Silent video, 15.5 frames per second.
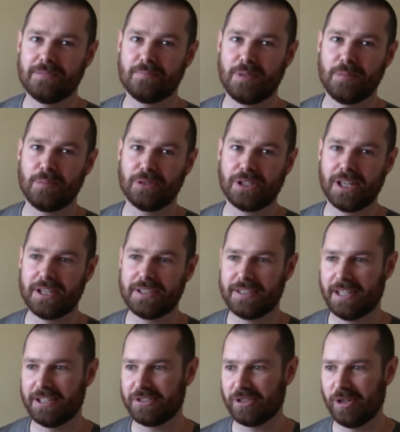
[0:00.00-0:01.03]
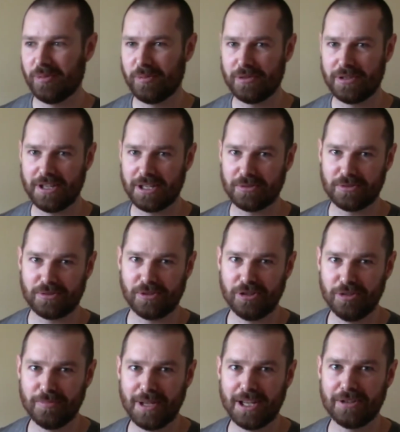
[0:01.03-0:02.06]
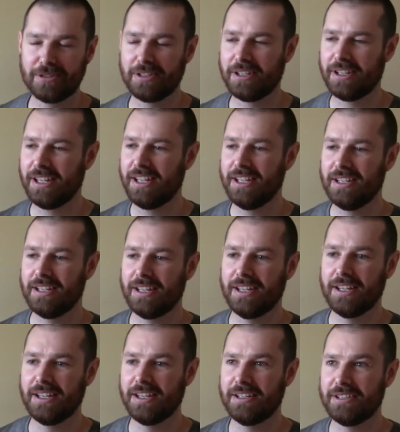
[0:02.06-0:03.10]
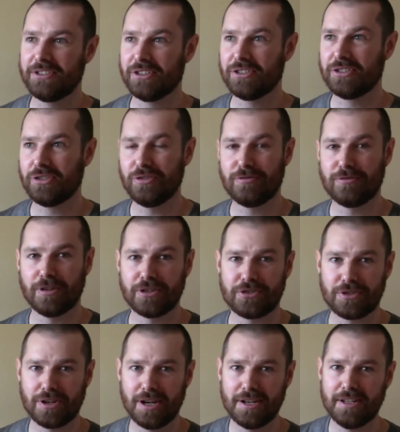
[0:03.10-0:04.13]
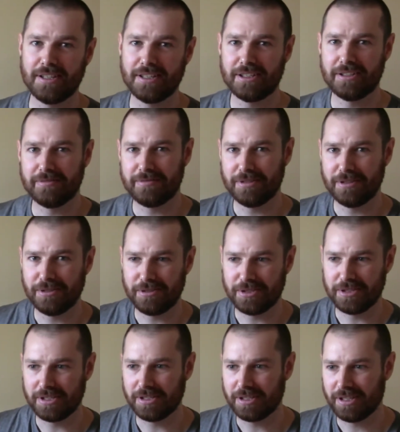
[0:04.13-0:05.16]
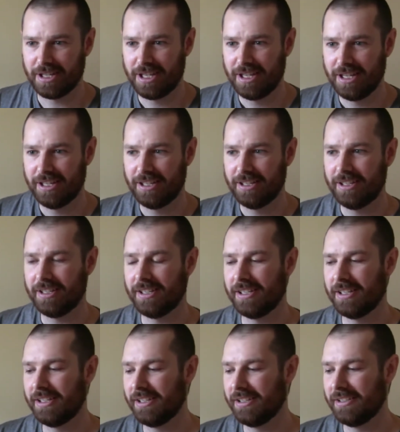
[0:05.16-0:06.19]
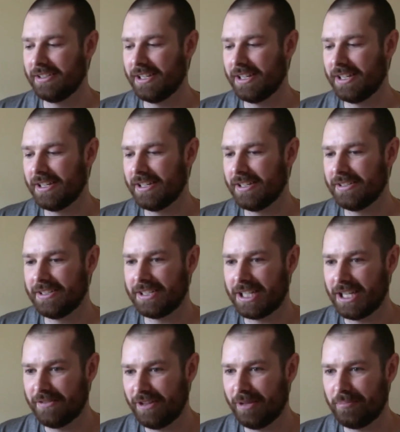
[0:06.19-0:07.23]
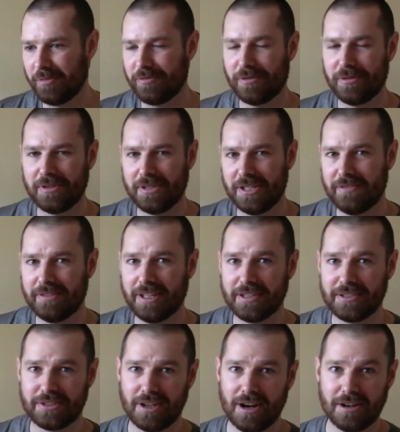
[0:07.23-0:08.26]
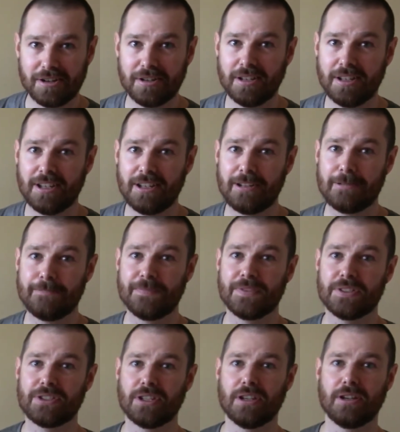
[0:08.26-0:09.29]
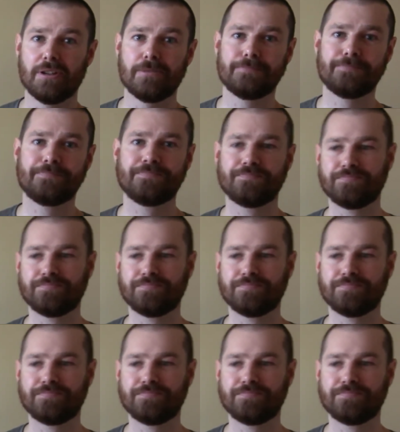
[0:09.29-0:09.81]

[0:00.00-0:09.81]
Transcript: people get a telescope with an equatorial mount and it's just too frustrating and confusing and uh, they give up before they even get started. So